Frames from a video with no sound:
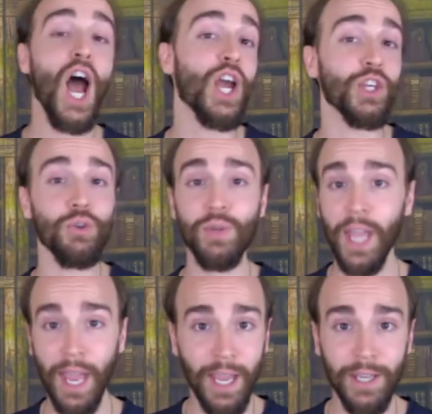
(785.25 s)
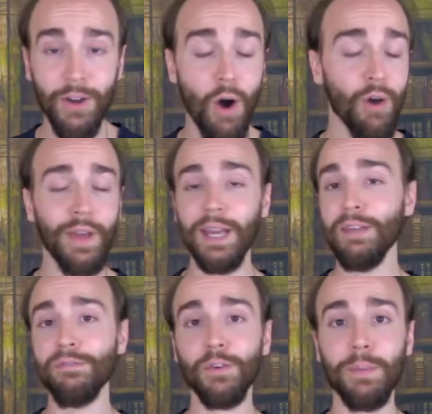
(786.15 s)
you can. All that
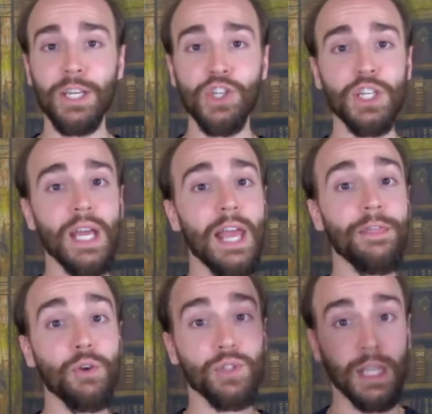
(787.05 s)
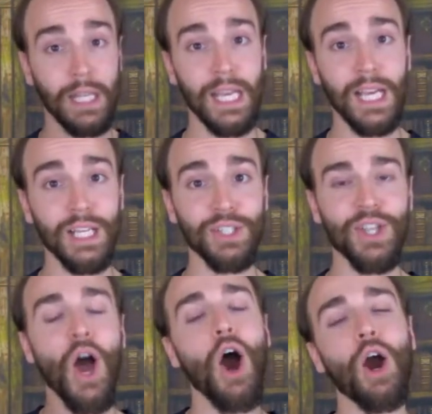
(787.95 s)
information and those links
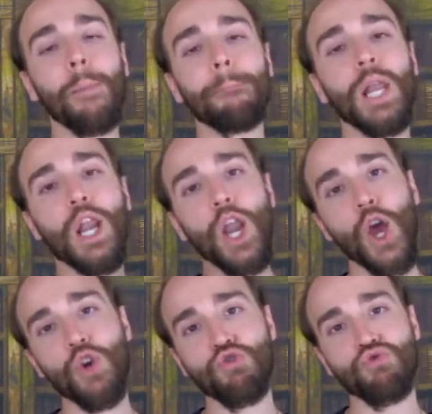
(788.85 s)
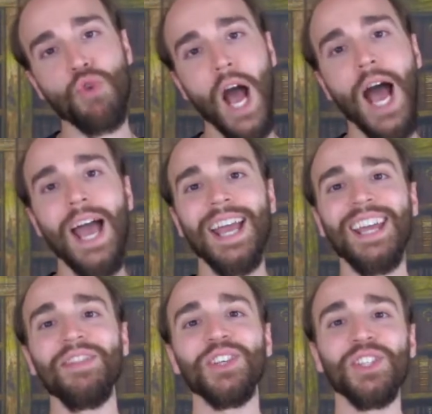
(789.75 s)
are below in
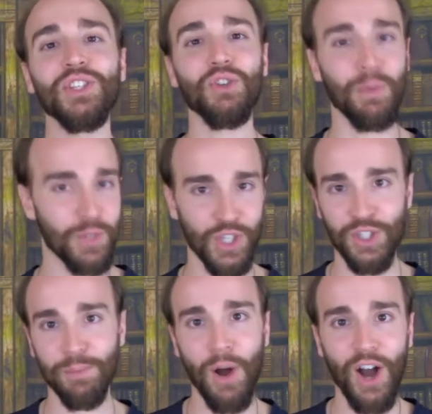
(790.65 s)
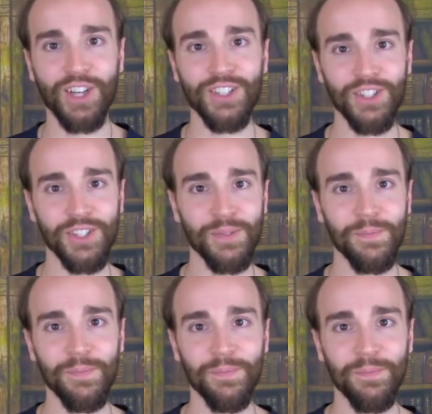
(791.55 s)
the descriptions box.
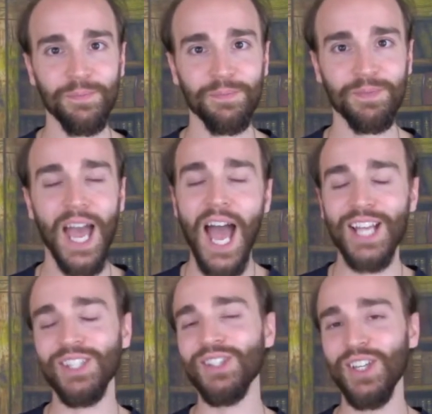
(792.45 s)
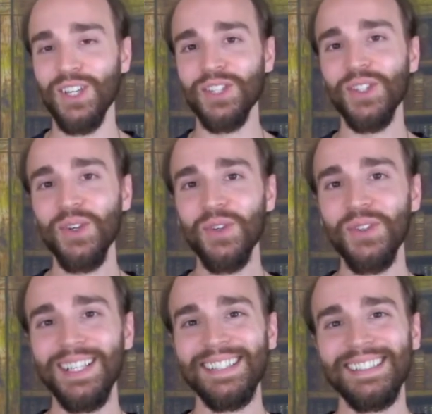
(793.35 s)
See you soon.